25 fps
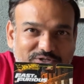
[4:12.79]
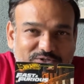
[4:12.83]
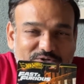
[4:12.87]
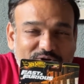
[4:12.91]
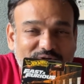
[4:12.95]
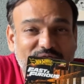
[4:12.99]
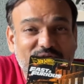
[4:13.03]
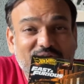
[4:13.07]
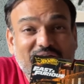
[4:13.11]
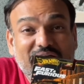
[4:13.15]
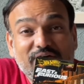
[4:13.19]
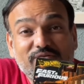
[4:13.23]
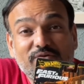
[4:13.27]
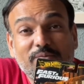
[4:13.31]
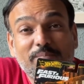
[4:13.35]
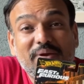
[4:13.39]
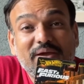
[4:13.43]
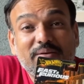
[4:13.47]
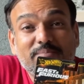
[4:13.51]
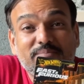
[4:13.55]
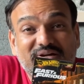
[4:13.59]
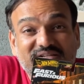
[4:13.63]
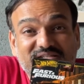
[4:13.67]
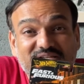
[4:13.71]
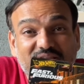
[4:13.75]
So if you have a
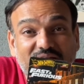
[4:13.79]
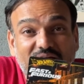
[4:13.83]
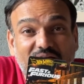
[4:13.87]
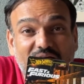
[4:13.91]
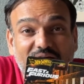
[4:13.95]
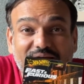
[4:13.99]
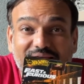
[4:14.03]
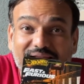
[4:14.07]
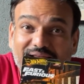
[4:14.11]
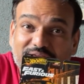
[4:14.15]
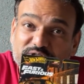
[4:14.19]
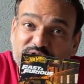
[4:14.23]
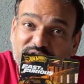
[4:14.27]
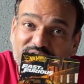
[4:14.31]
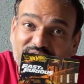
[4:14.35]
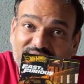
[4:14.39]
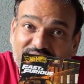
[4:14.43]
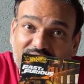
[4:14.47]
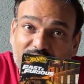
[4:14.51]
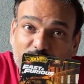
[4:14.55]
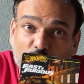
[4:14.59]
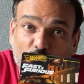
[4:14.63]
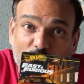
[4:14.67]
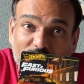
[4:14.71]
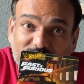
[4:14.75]
big muscle car collection, it
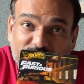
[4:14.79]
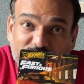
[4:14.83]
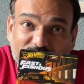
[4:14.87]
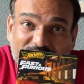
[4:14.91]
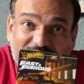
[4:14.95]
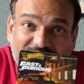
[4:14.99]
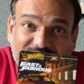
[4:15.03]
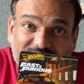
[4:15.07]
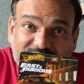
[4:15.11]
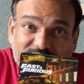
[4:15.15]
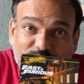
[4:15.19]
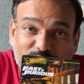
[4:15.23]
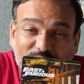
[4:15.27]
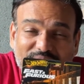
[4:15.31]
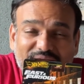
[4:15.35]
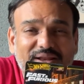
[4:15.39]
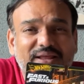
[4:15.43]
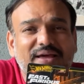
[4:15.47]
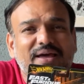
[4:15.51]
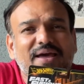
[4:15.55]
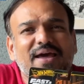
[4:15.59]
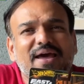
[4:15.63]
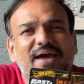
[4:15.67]
can go into that as well.